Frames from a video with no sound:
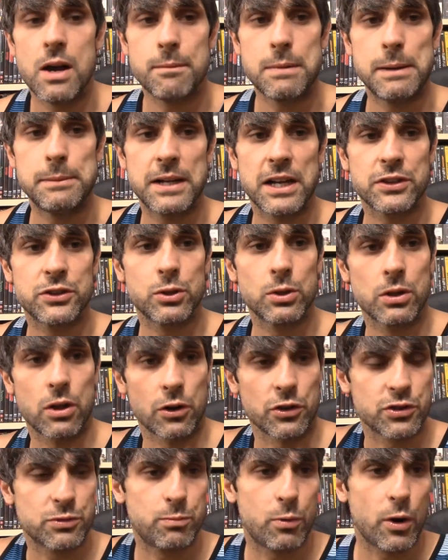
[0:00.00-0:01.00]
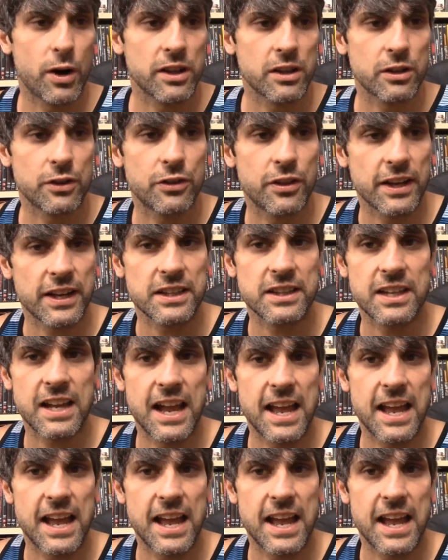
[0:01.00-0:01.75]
Maybe I'll do a little spoiler thing at the